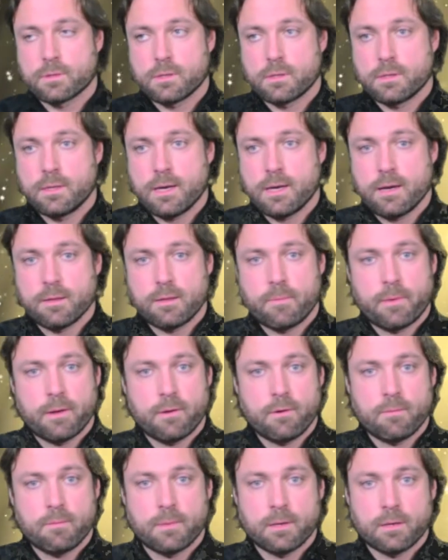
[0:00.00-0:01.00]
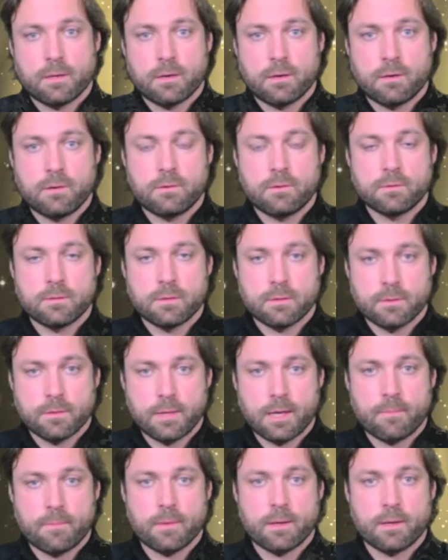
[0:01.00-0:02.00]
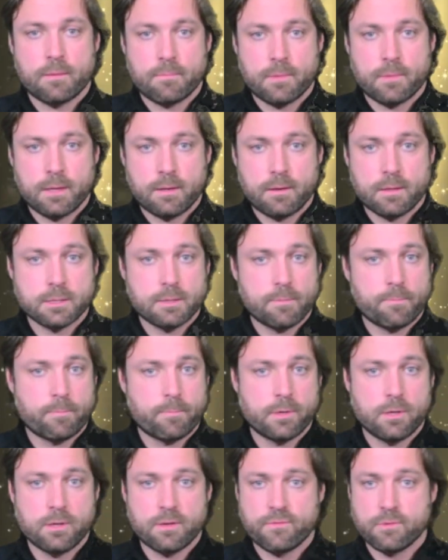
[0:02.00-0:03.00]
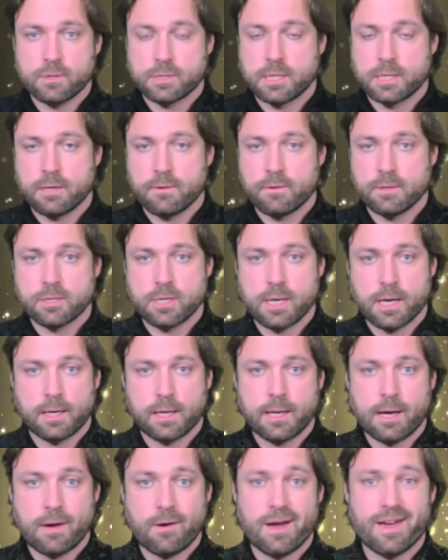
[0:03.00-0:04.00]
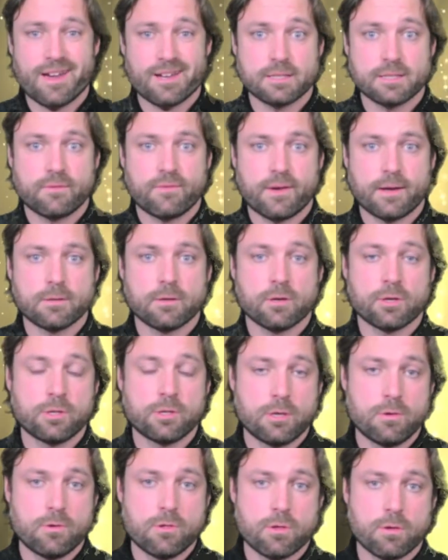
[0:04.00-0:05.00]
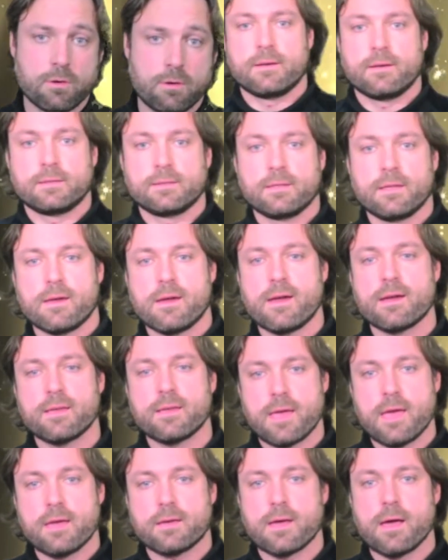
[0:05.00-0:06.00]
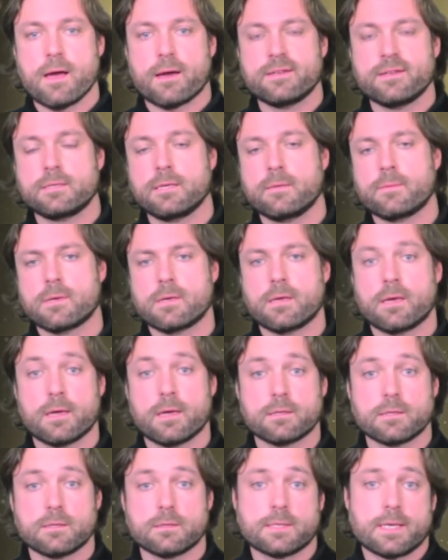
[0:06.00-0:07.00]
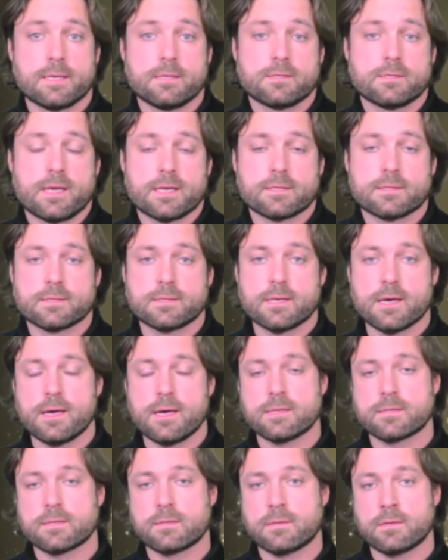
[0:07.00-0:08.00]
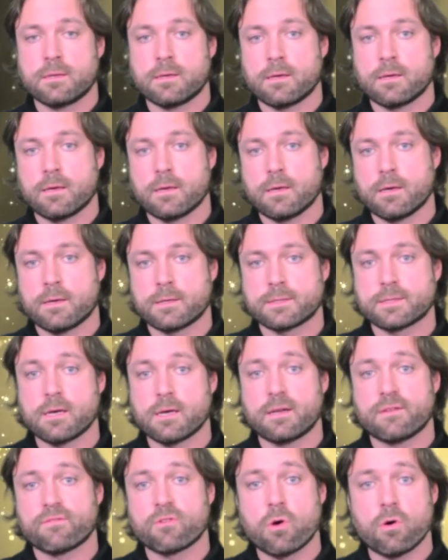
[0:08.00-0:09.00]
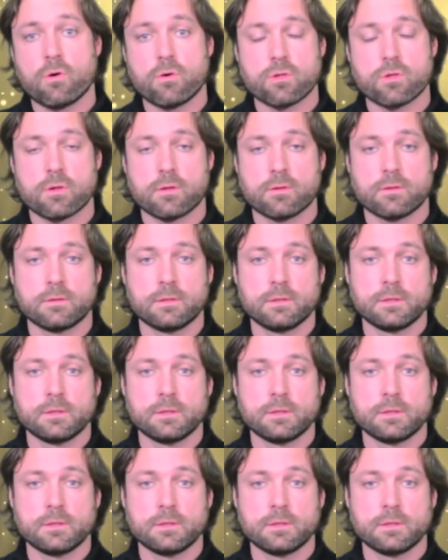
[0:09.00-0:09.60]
Yeah, the Pyramid Code, and it's a beautiful series. Check it out. I actually found it on YouTube. You know, academia tends to exercise on the side of caution,